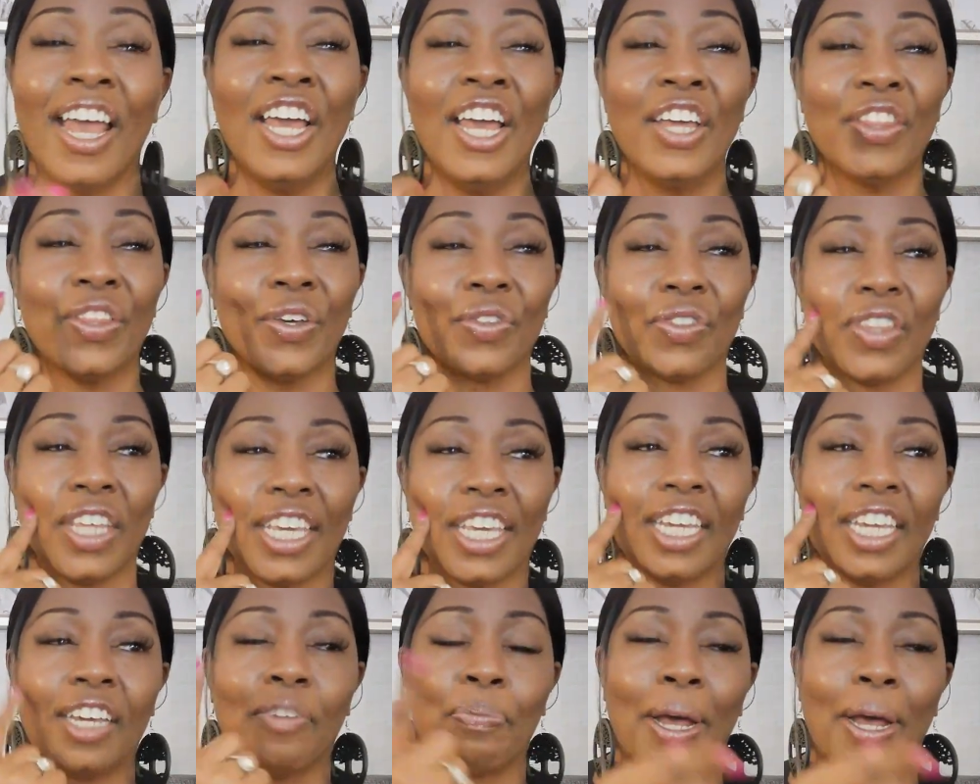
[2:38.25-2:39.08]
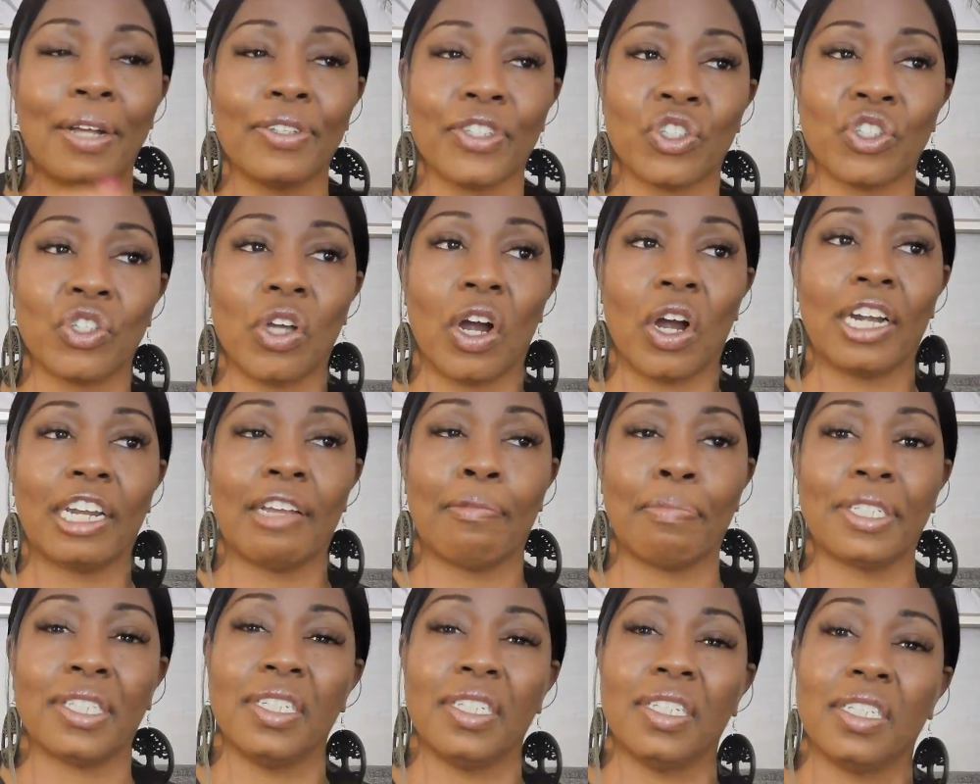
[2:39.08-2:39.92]
They're thinking about starting
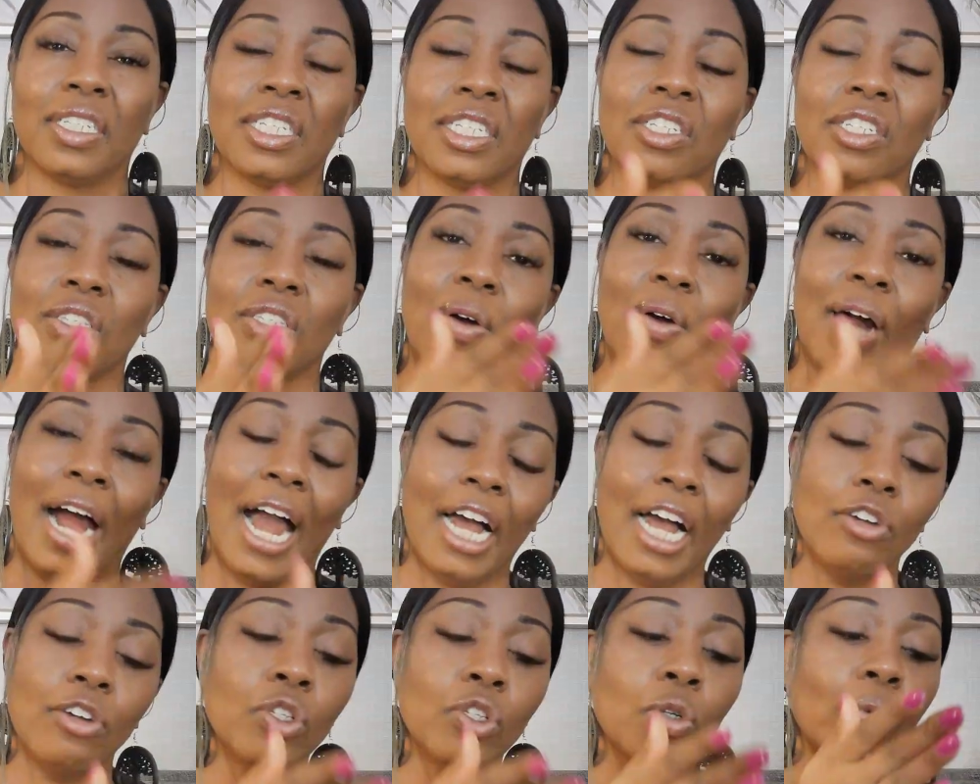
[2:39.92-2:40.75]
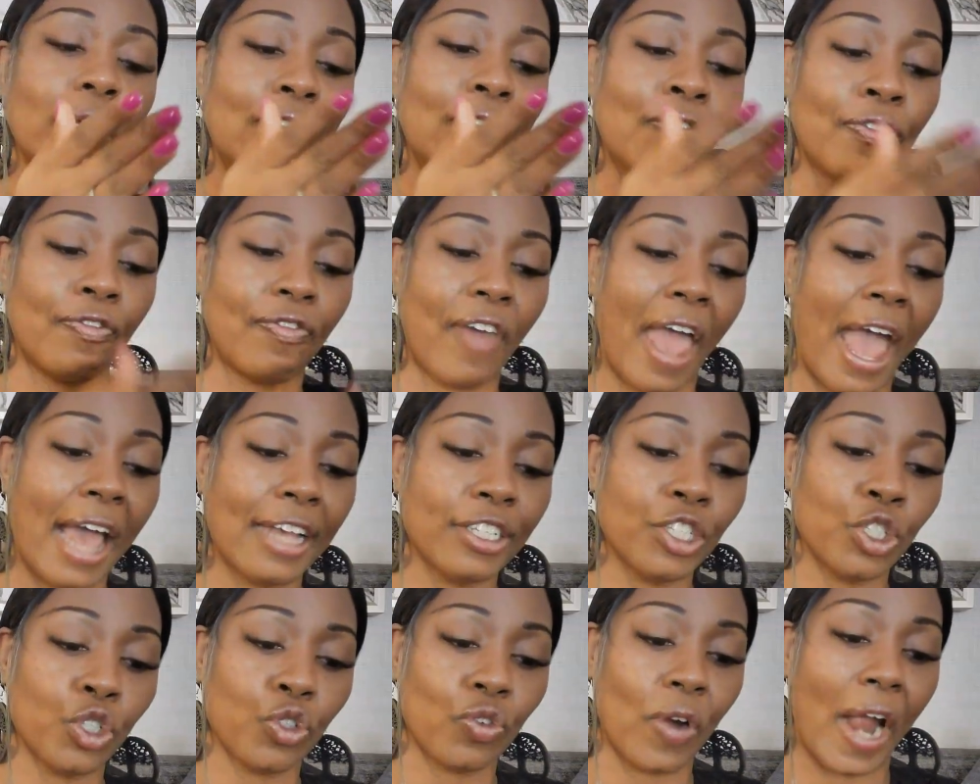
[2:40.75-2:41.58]
businesses. So how do we
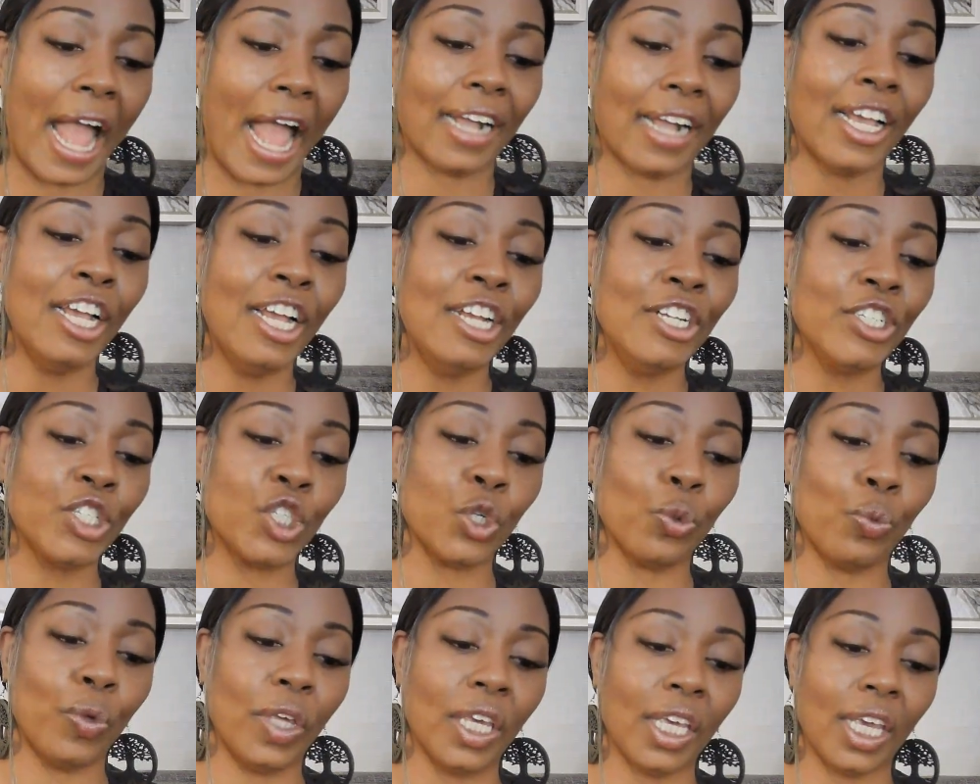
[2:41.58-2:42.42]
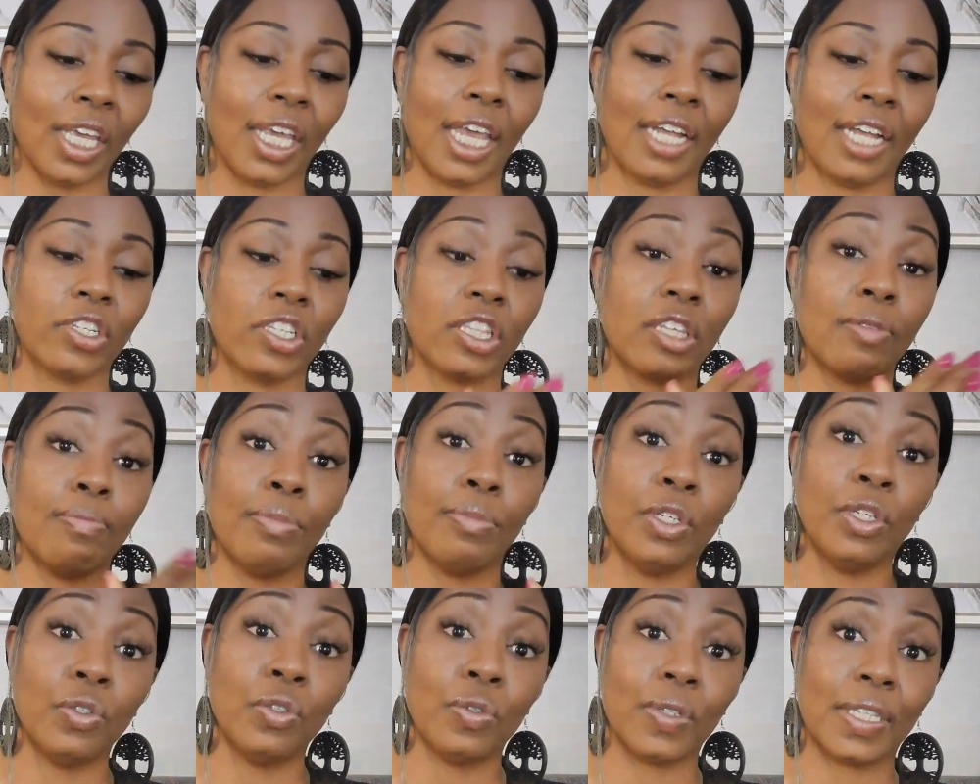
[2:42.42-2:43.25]
fast track so we can get to the
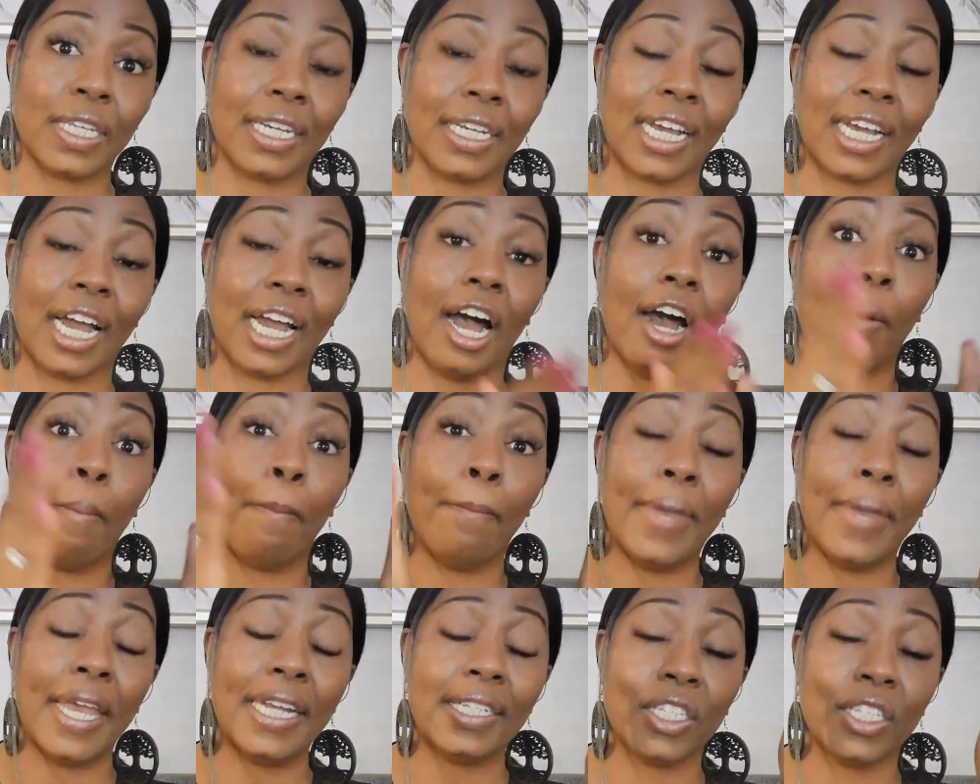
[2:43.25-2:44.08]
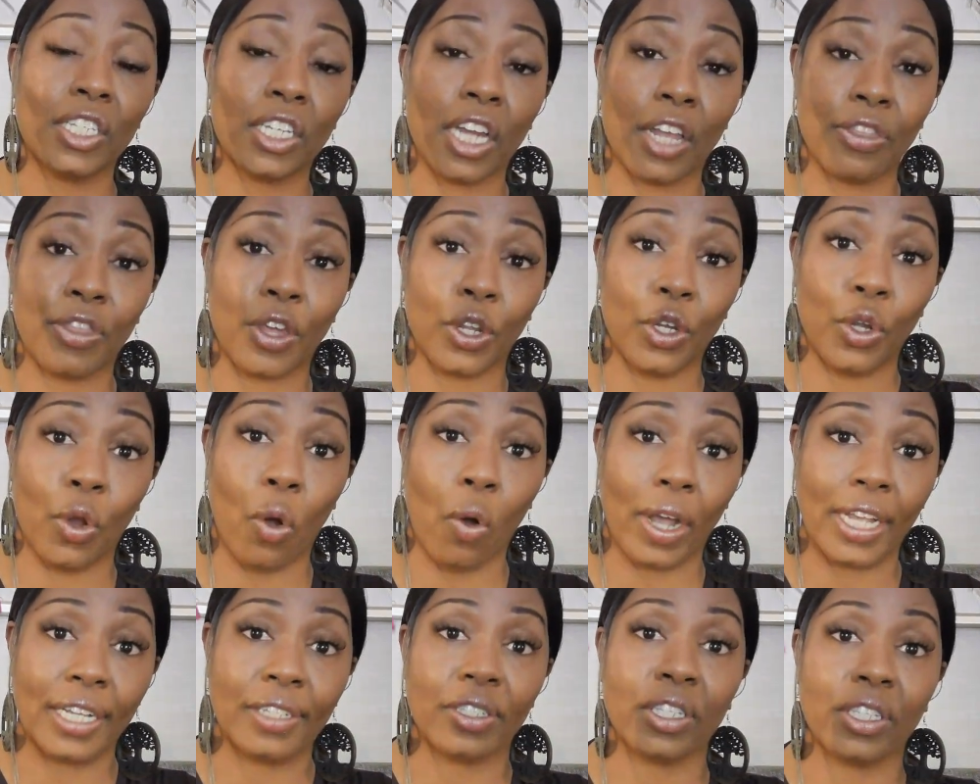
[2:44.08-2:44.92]
music amidst the
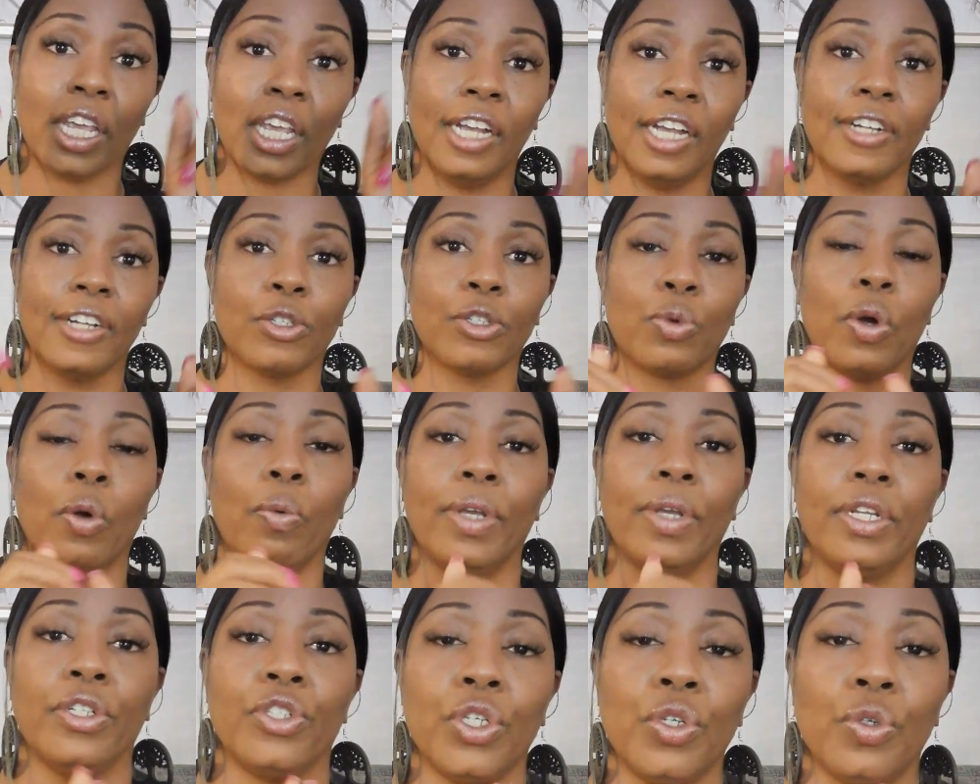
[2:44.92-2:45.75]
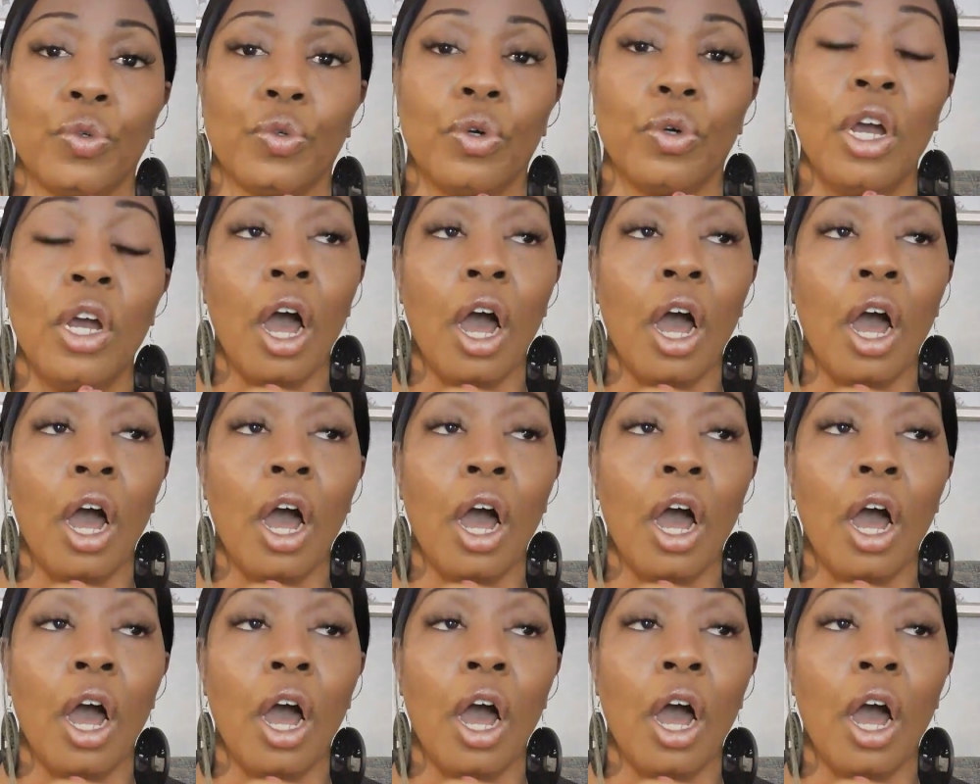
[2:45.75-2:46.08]
noise? Here's what we do.